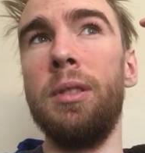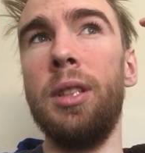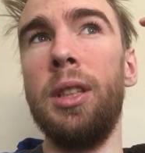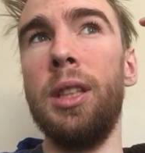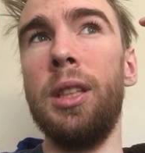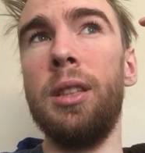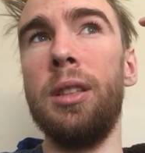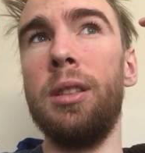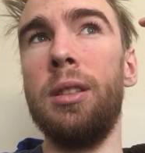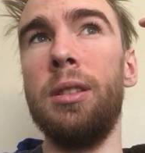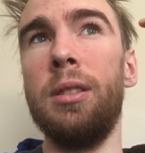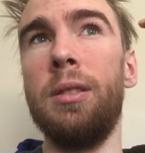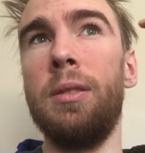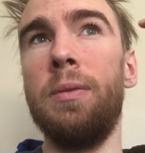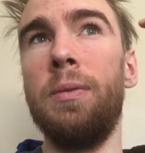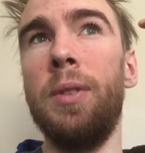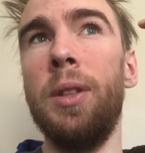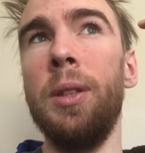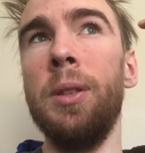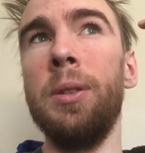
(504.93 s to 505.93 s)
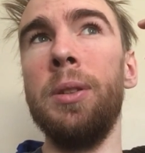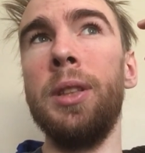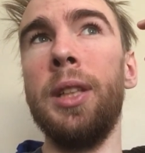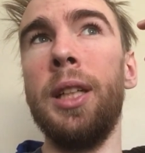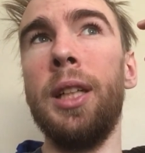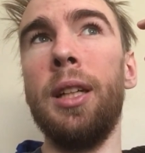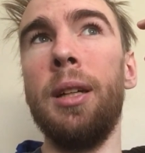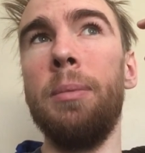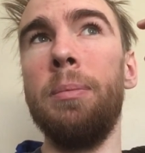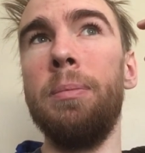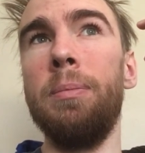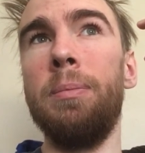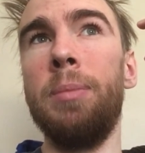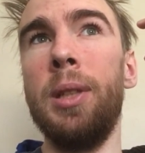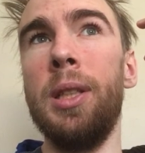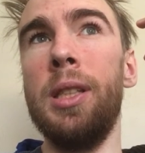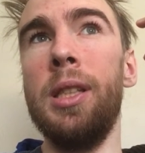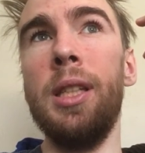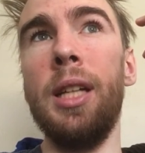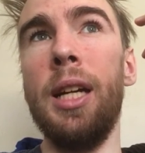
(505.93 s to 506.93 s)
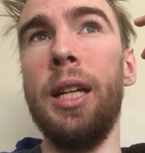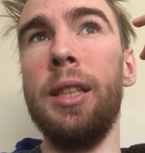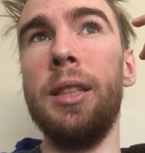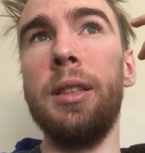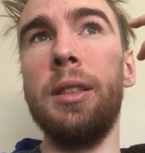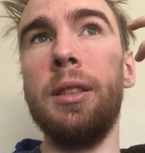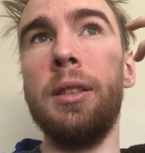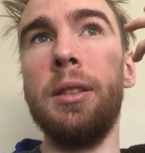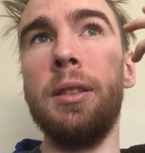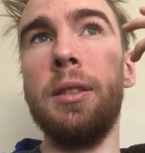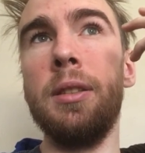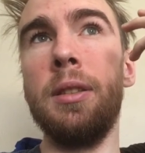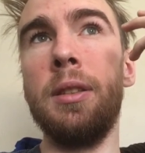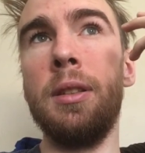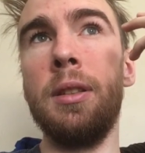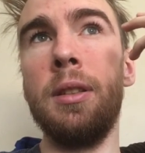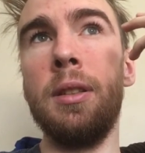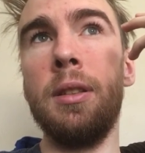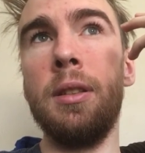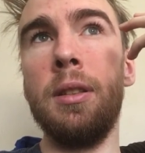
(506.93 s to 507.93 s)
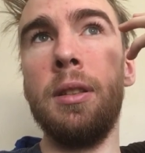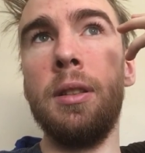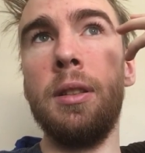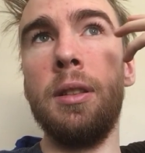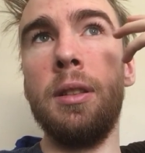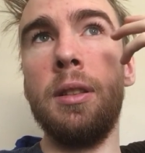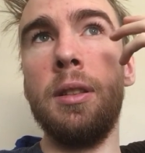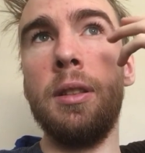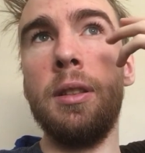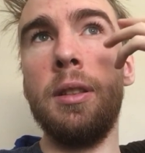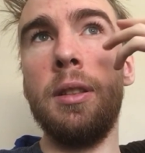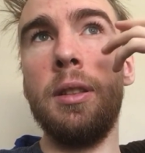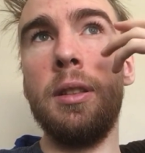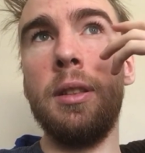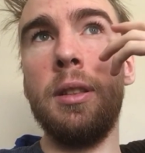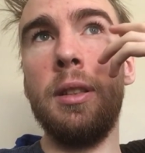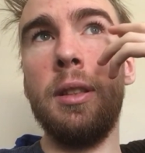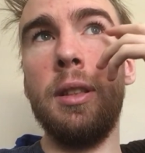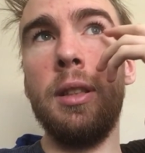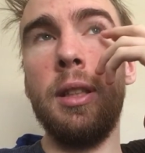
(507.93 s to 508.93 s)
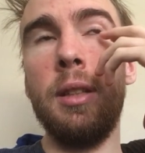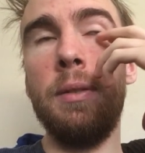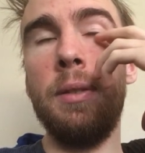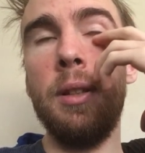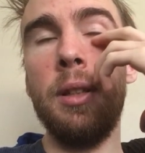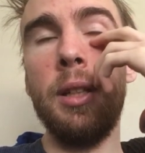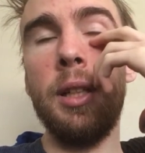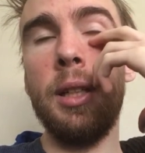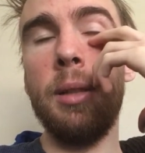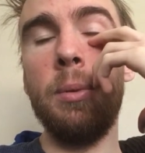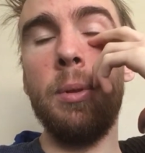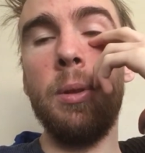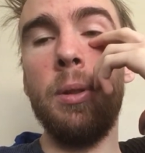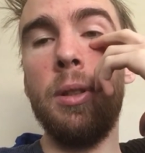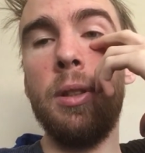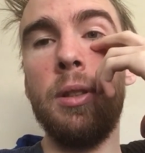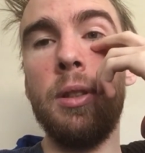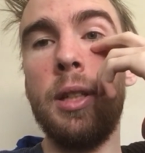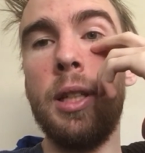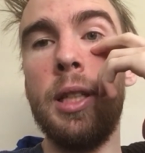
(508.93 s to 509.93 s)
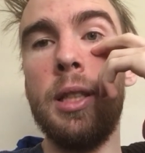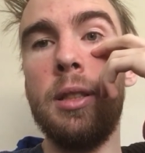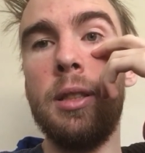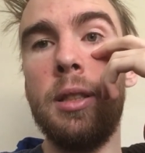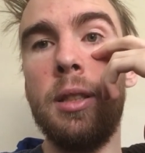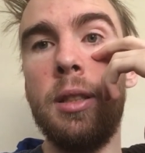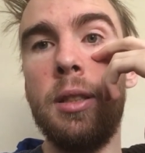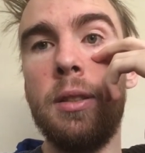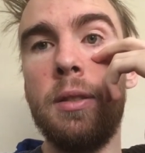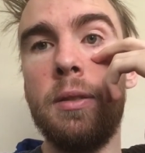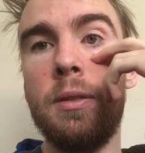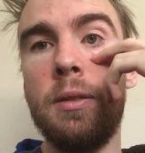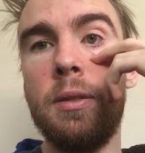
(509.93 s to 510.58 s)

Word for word: it feels like I'm possessed. And I feel like I'm going crazy.